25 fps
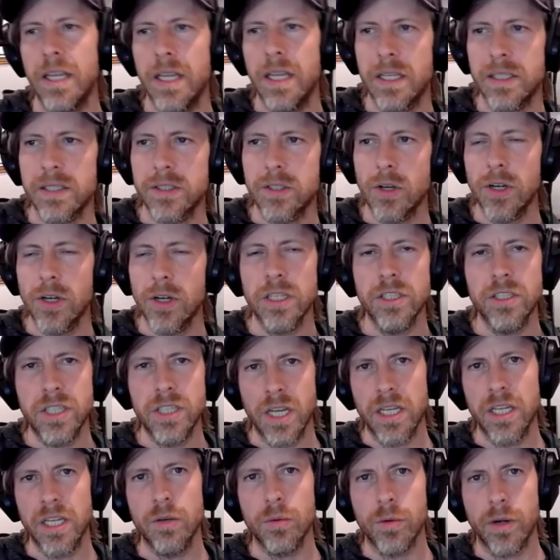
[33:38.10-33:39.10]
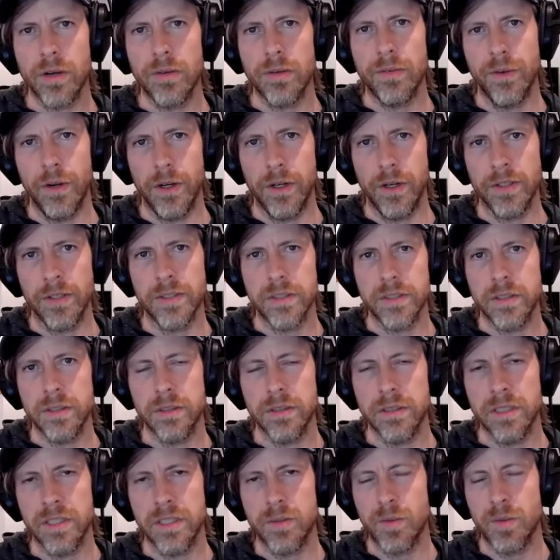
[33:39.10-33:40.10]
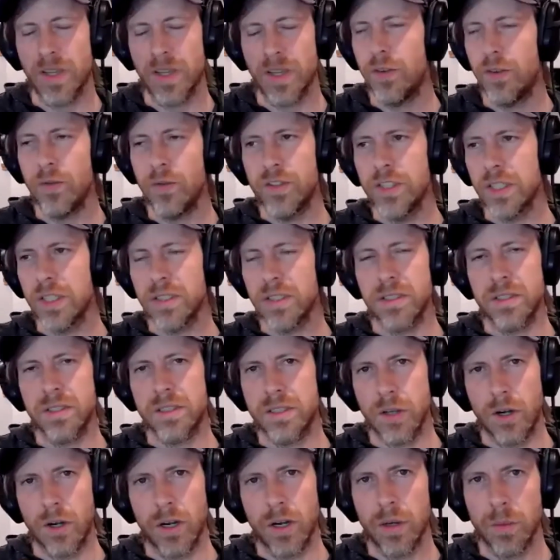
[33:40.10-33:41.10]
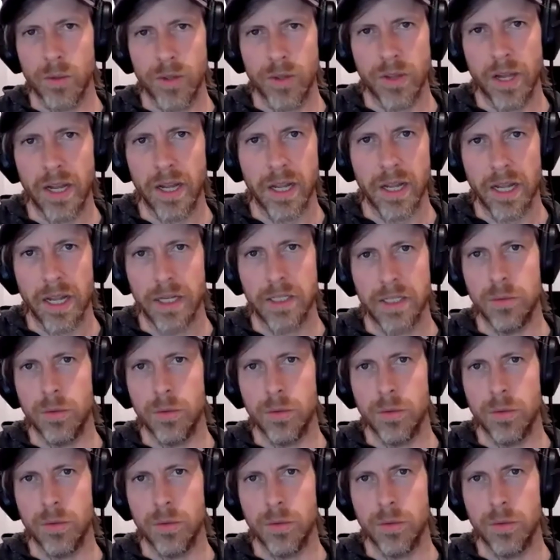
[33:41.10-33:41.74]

starting January 1st, if you've just started with Iguide,